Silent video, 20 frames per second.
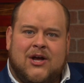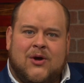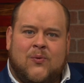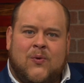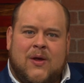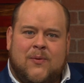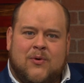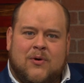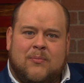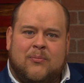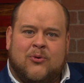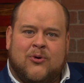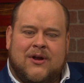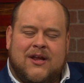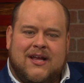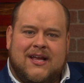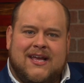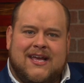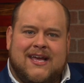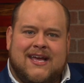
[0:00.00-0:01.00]
We will
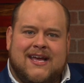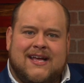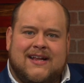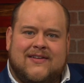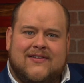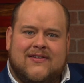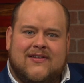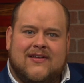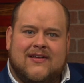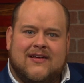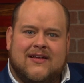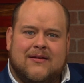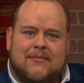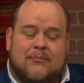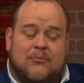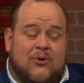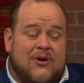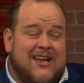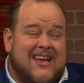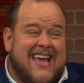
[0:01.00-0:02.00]
bring
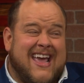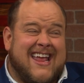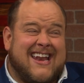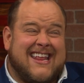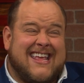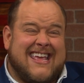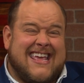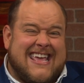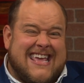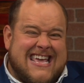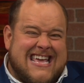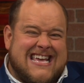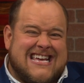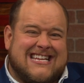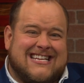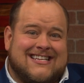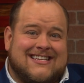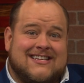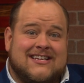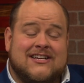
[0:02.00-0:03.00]
an
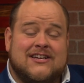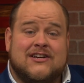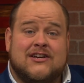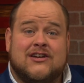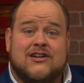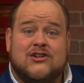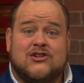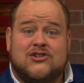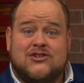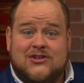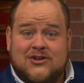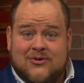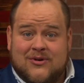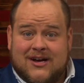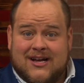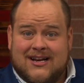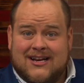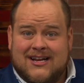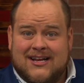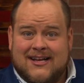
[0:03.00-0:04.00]
end to
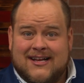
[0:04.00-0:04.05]
it.